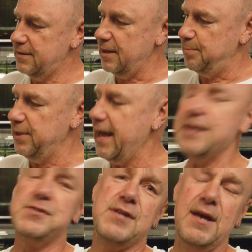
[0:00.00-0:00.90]
The
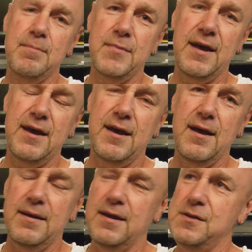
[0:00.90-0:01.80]
black stem
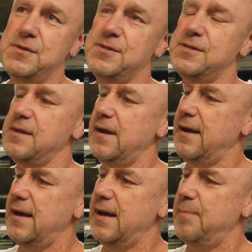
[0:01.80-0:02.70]
there is
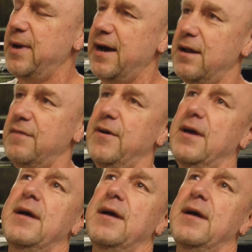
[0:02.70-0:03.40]
part of